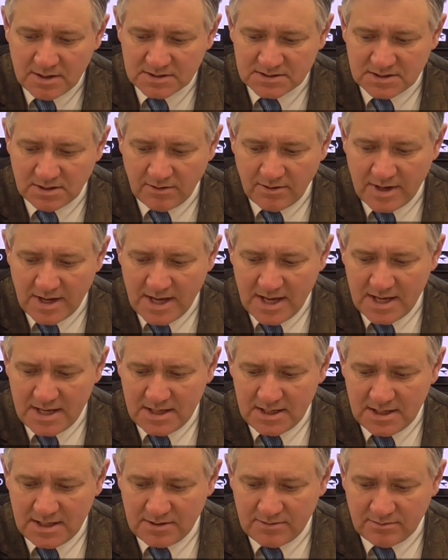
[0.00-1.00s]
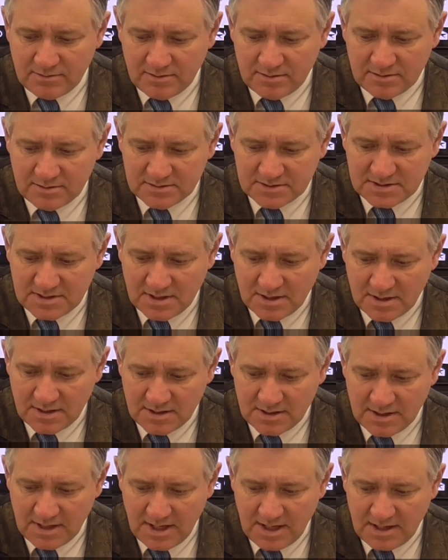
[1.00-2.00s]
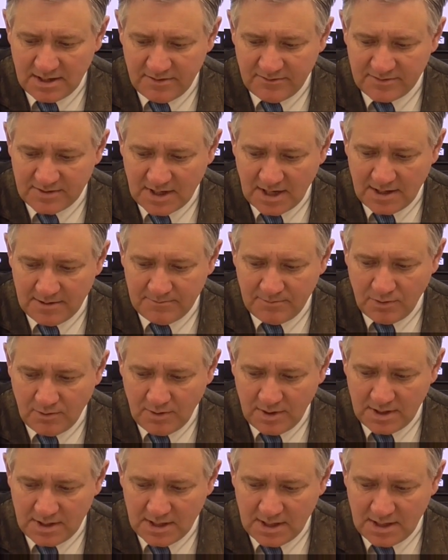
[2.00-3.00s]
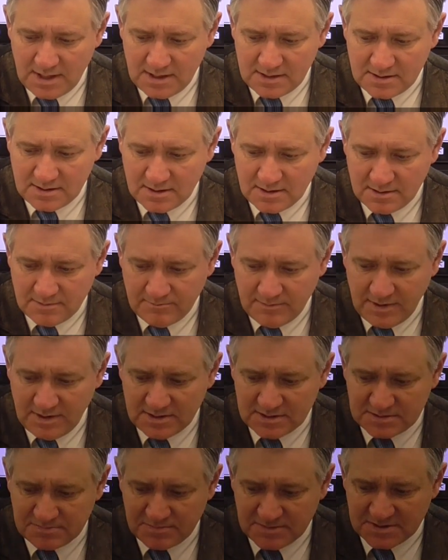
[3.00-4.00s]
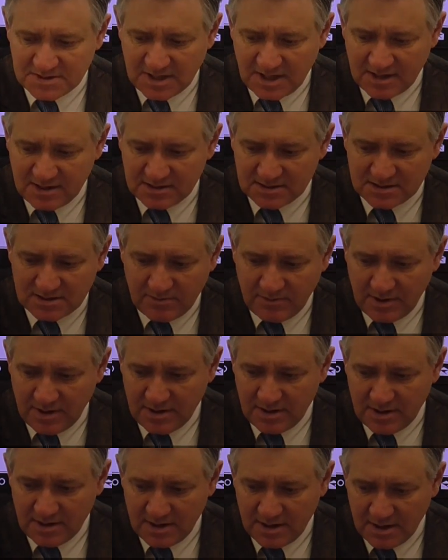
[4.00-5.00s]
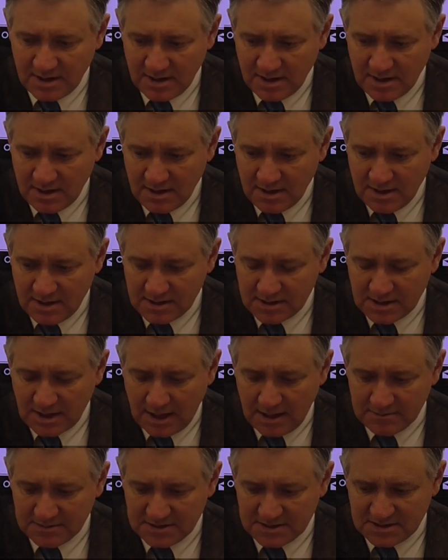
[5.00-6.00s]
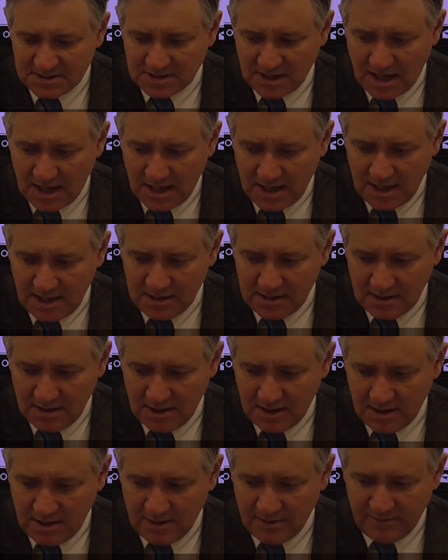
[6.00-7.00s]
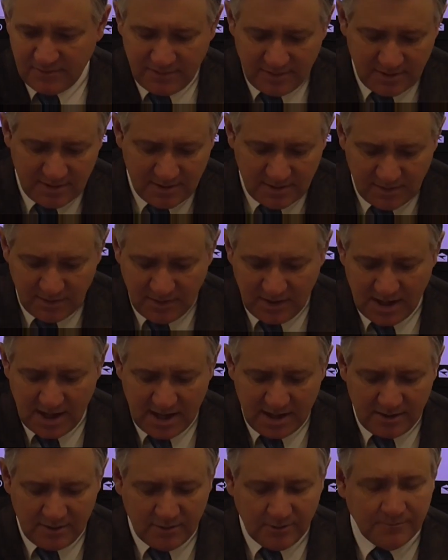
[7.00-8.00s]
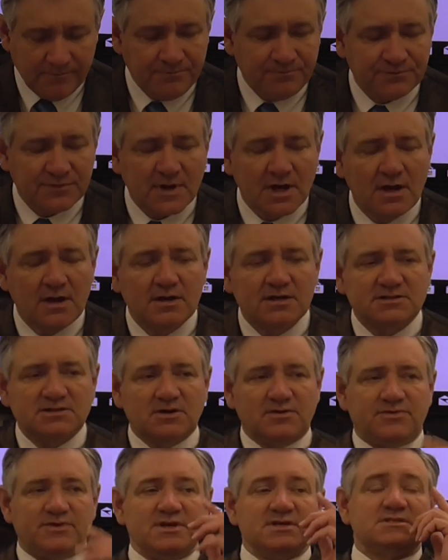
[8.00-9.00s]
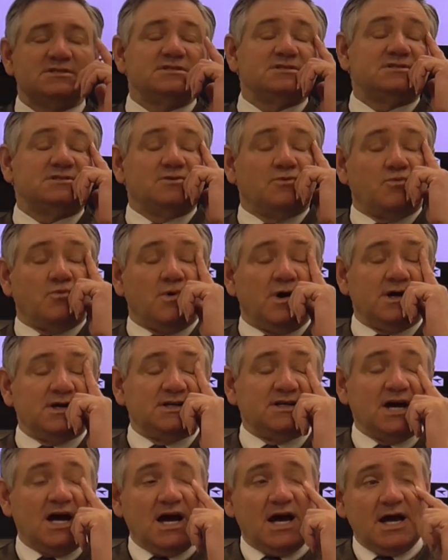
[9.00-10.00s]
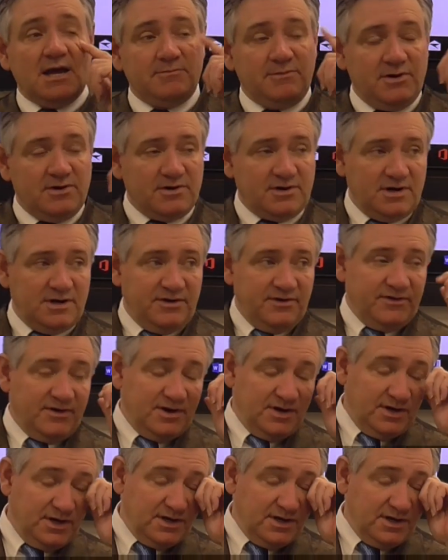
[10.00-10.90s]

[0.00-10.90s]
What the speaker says: So A equals negative 9.8 meters per second squared times the sine of the angle. So this is the one time you're going